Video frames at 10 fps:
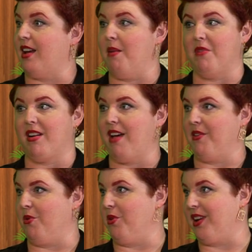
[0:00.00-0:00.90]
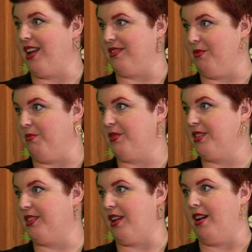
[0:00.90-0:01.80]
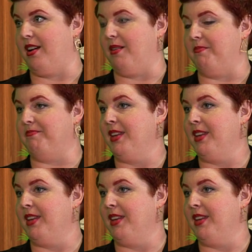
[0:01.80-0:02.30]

I'm not having orgasms. Um,